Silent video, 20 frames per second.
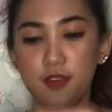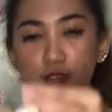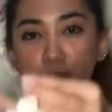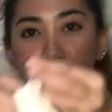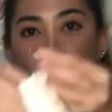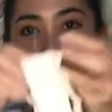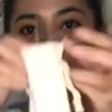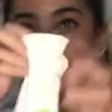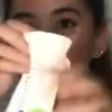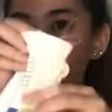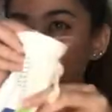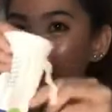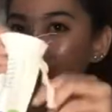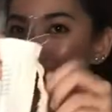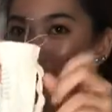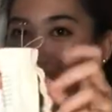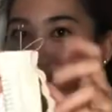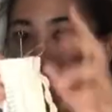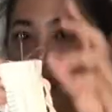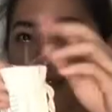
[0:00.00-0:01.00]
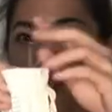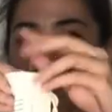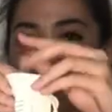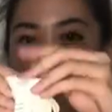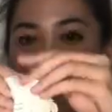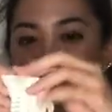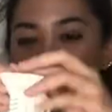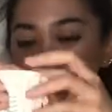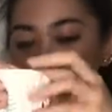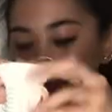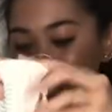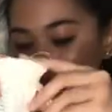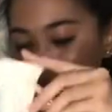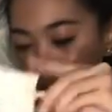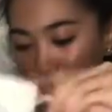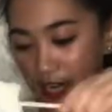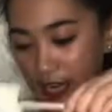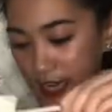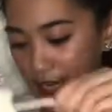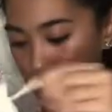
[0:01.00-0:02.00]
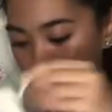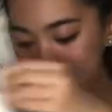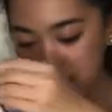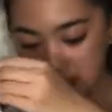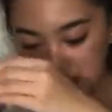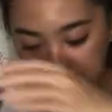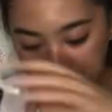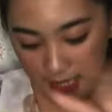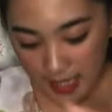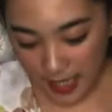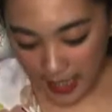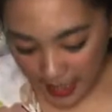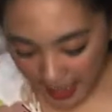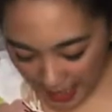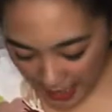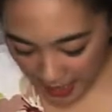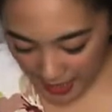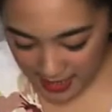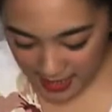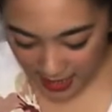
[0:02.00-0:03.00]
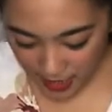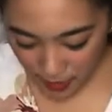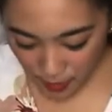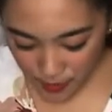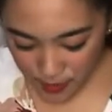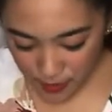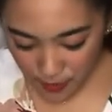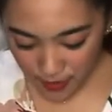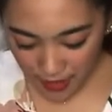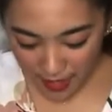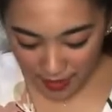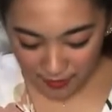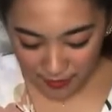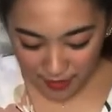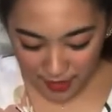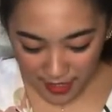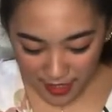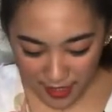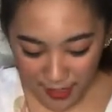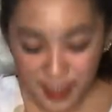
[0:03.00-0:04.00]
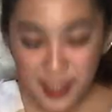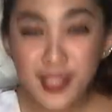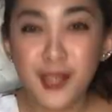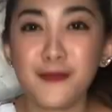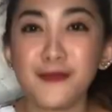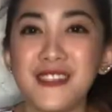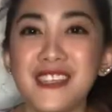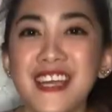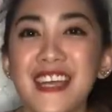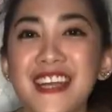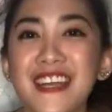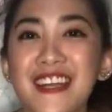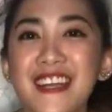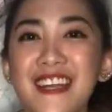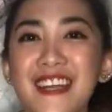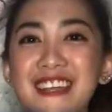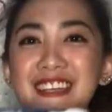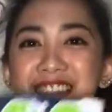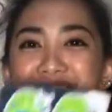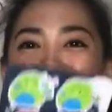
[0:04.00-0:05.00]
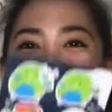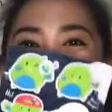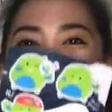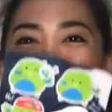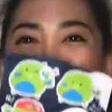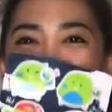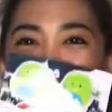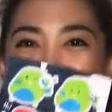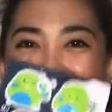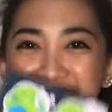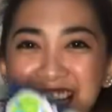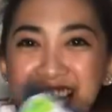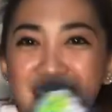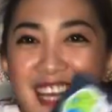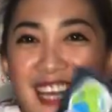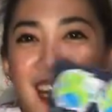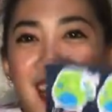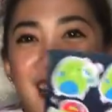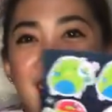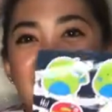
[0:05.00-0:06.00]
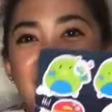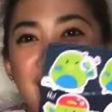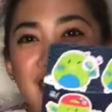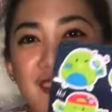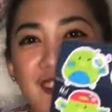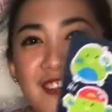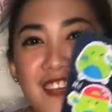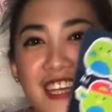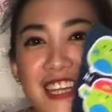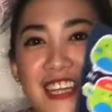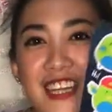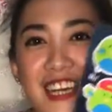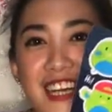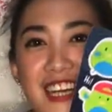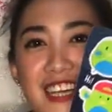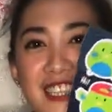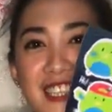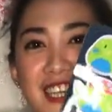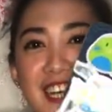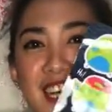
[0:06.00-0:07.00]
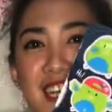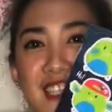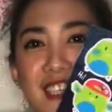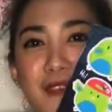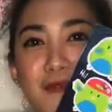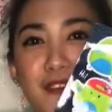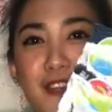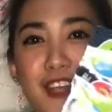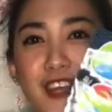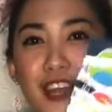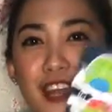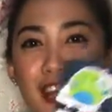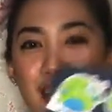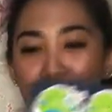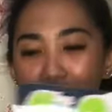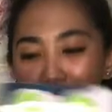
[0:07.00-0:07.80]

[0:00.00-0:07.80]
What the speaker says: di ba bongga? Very nice. Next, I also have here some stickers. Nakuna lang nga siya kasi binagay